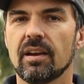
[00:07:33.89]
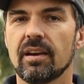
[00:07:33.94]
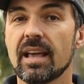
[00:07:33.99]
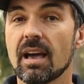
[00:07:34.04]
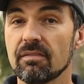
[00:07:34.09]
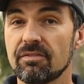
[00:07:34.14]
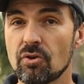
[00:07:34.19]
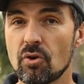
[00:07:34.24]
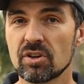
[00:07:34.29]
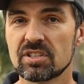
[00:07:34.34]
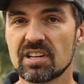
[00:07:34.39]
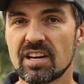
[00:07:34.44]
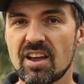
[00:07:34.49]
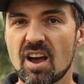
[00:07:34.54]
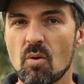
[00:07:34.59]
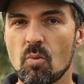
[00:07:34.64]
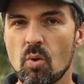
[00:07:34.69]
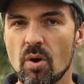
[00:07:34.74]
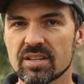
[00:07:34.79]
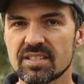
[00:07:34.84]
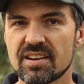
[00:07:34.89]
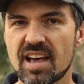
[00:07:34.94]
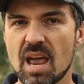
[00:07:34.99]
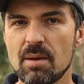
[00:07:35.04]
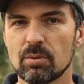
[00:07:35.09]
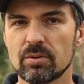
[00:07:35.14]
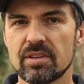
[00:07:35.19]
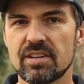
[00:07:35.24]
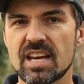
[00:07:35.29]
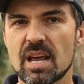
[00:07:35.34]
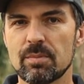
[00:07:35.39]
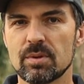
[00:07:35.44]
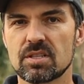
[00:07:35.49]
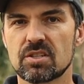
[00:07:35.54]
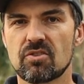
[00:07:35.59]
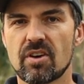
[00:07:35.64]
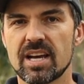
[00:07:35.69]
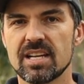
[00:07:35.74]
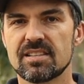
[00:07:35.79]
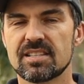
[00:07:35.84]
Now unfortunately I wasn't able to
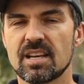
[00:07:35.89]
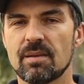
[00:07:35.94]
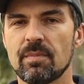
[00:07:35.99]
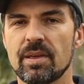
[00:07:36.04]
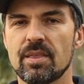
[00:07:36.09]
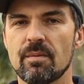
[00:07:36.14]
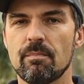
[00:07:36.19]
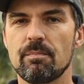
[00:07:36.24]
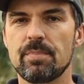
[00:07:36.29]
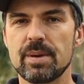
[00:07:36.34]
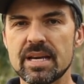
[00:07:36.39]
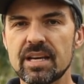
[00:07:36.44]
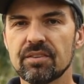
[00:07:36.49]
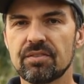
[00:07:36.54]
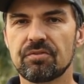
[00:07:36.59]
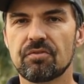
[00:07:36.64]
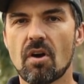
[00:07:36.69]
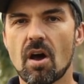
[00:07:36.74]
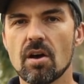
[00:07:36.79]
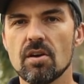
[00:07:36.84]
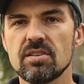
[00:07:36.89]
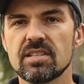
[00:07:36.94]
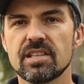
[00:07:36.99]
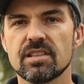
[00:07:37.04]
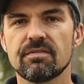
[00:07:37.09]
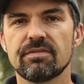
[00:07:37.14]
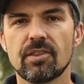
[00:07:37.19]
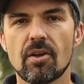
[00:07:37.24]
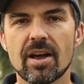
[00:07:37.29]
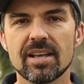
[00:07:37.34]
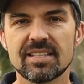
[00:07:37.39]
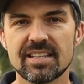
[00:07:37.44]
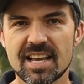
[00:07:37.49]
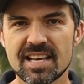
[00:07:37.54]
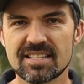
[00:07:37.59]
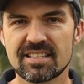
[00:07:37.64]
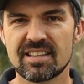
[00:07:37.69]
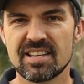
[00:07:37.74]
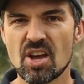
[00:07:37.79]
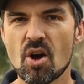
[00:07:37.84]
demonstrate some of the bigger throws in the flight
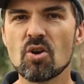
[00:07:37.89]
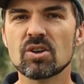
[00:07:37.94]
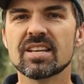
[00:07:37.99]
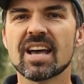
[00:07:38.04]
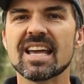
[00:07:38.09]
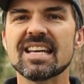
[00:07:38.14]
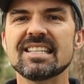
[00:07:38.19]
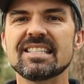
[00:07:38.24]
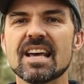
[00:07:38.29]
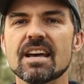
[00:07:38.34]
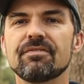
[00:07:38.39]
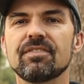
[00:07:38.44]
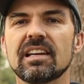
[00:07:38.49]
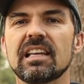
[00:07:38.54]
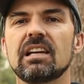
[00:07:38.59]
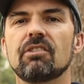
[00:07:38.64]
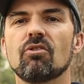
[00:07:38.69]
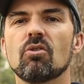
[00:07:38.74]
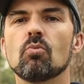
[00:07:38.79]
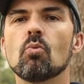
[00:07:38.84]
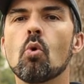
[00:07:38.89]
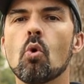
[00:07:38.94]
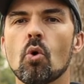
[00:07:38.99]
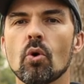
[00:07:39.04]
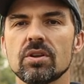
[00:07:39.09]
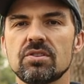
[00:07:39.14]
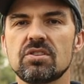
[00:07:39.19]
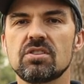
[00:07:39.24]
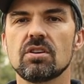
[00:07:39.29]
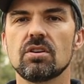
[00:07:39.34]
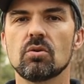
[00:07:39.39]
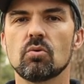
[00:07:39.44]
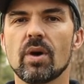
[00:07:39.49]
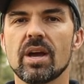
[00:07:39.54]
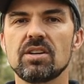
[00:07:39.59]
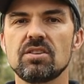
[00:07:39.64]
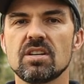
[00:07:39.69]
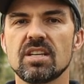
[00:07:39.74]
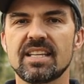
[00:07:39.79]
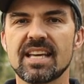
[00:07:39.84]
test. The Octane definitely rewards you
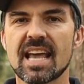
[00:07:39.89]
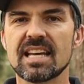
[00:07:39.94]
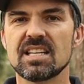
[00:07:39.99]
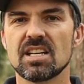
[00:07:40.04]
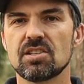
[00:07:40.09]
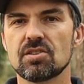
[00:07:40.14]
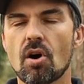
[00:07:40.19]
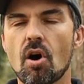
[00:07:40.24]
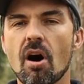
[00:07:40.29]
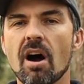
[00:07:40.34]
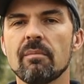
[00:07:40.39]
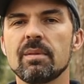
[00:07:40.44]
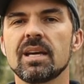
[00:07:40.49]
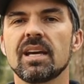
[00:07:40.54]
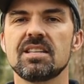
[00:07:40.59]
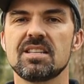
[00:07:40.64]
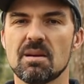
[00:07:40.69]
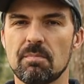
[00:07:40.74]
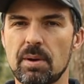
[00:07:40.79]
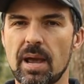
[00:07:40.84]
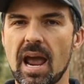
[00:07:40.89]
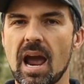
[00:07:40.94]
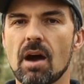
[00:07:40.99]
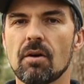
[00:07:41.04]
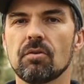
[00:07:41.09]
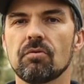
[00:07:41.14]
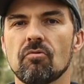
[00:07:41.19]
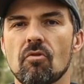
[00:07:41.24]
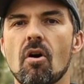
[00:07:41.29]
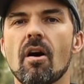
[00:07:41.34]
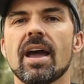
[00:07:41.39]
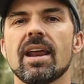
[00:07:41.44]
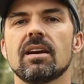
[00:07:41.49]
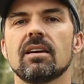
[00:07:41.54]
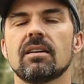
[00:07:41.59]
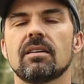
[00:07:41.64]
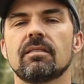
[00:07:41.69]
when you get your timing and your power right.